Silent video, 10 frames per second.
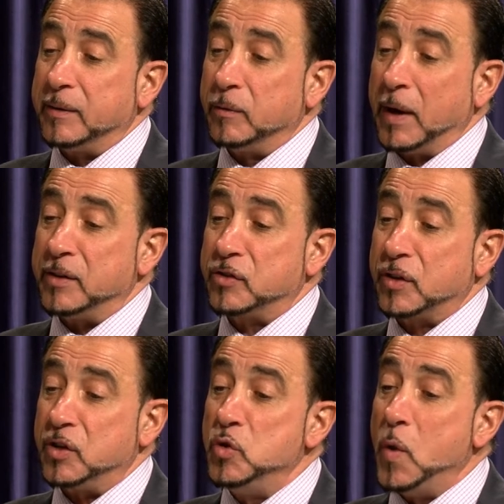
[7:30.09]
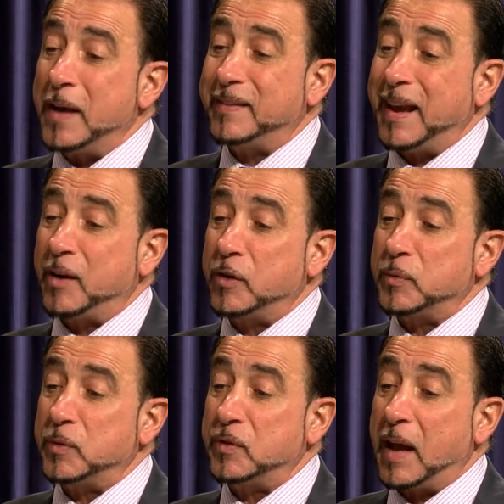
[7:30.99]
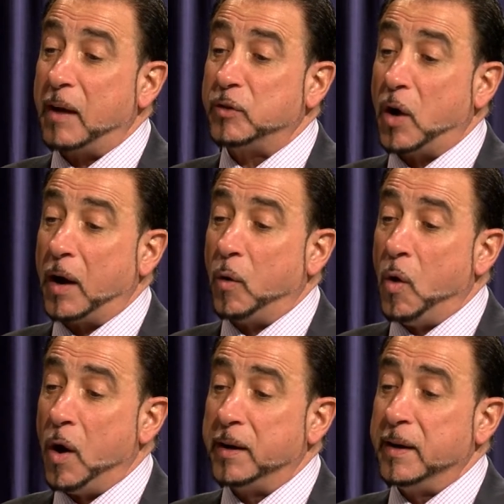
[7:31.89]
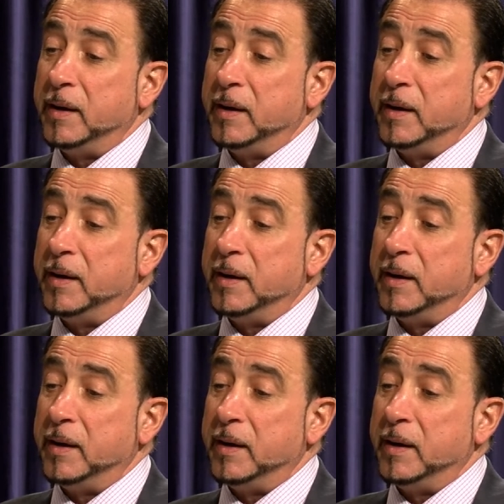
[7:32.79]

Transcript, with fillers: register usachristmastown.org